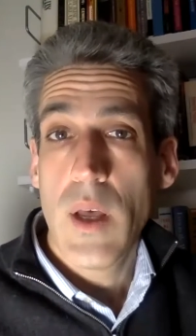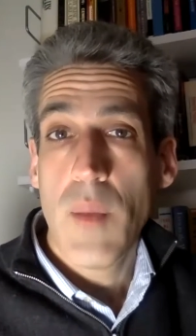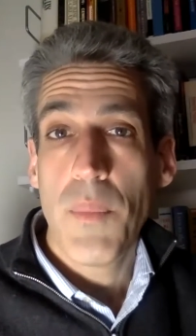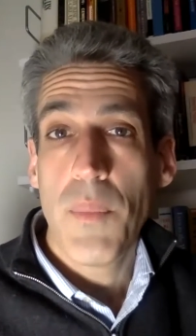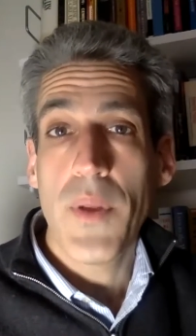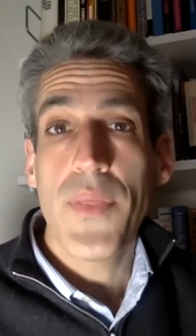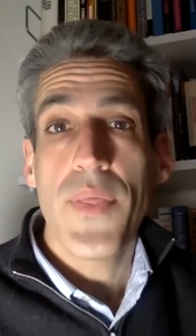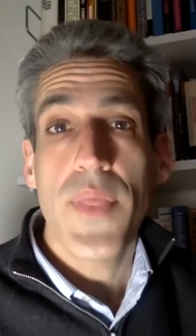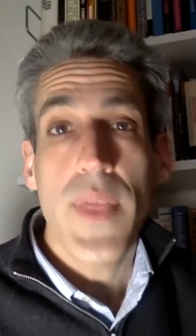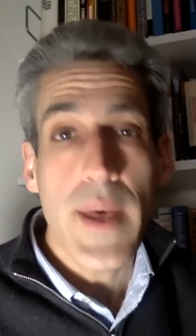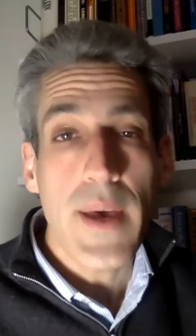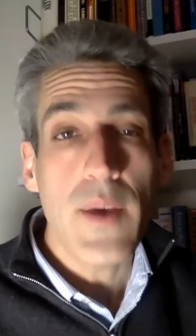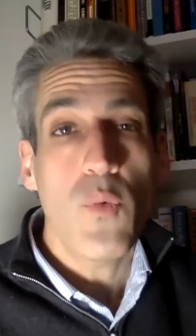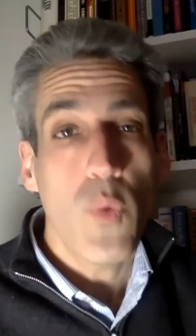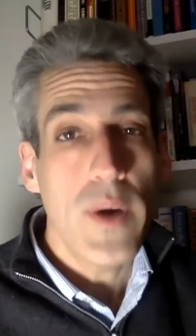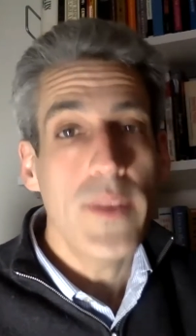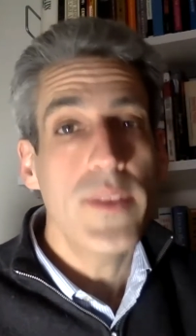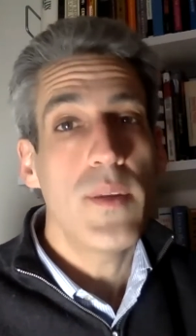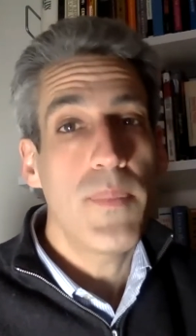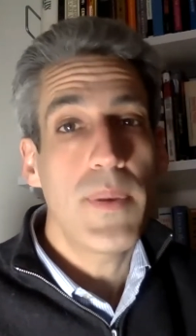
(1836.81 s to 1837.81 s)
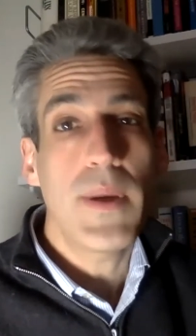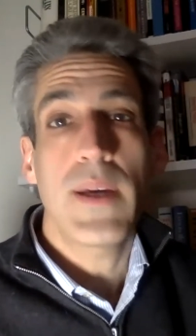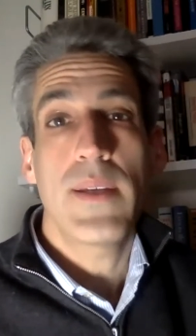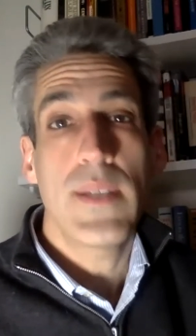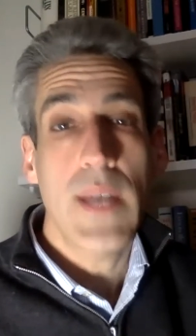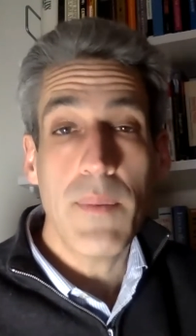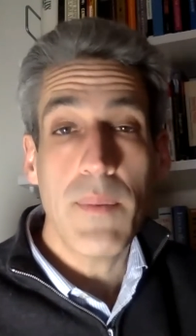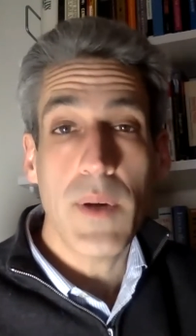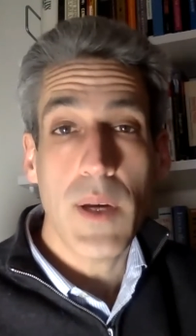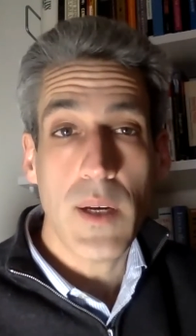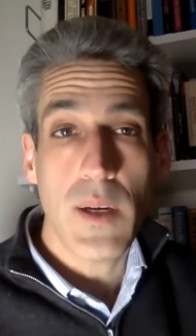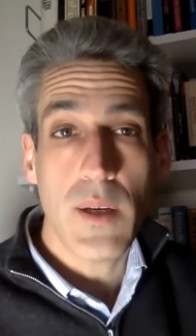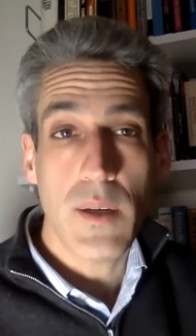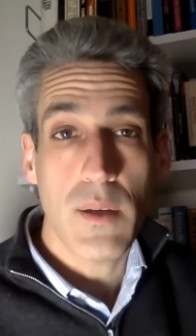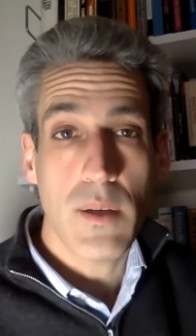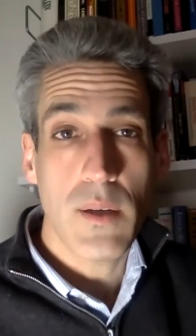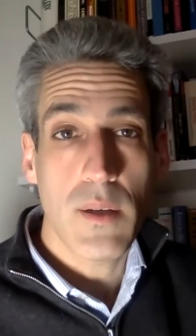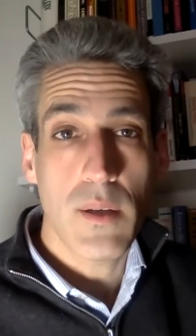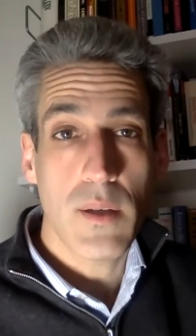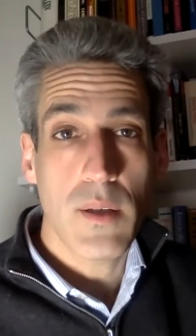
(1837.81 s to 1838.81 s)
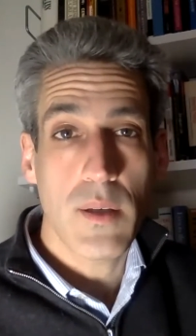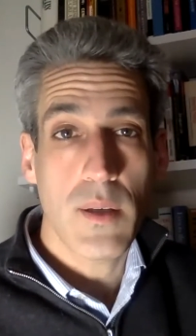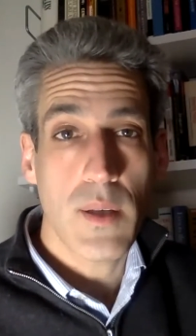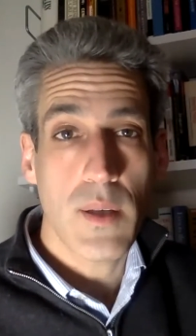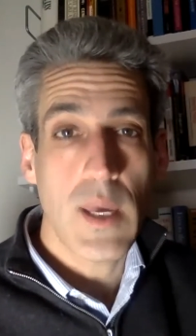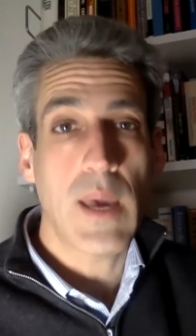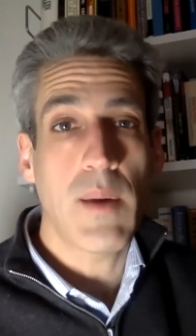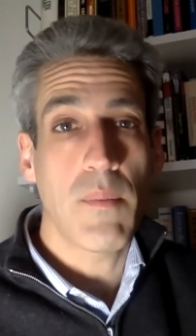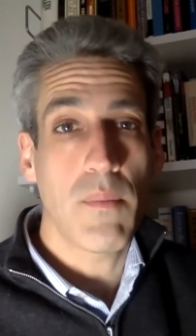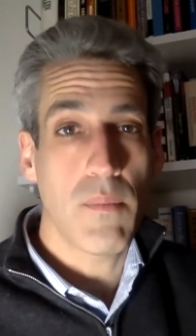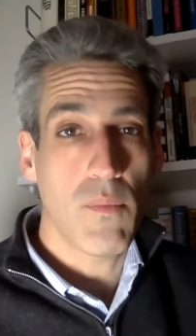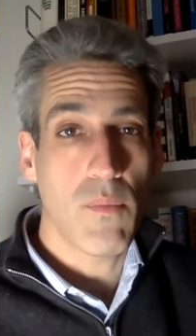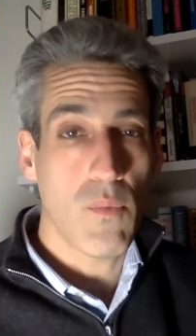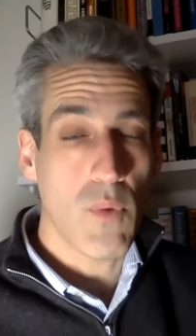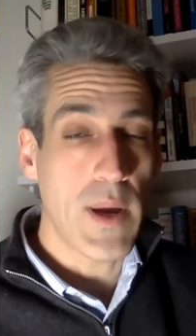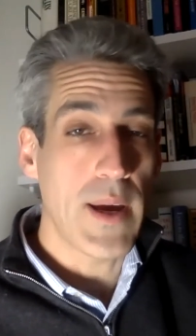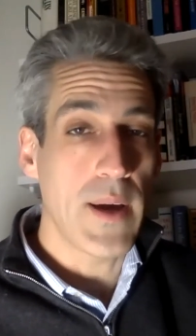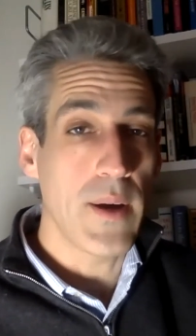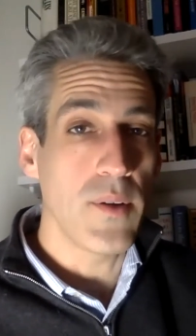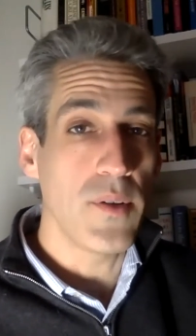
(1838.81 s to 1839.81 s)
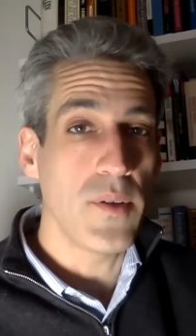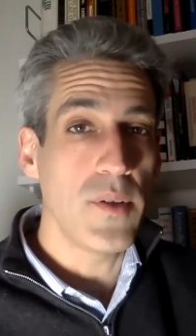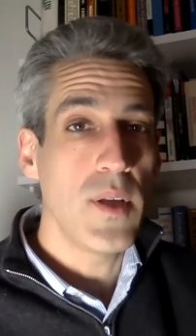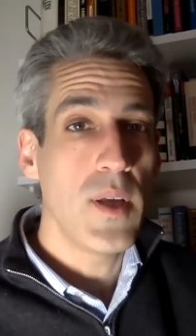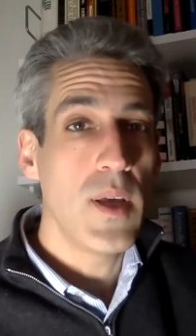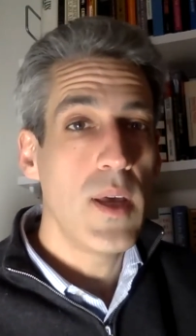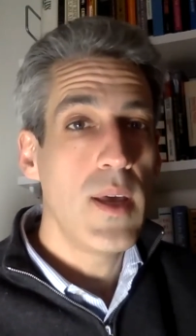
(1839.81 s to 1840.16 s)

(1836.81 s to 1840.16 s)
But then when the pandemic came around,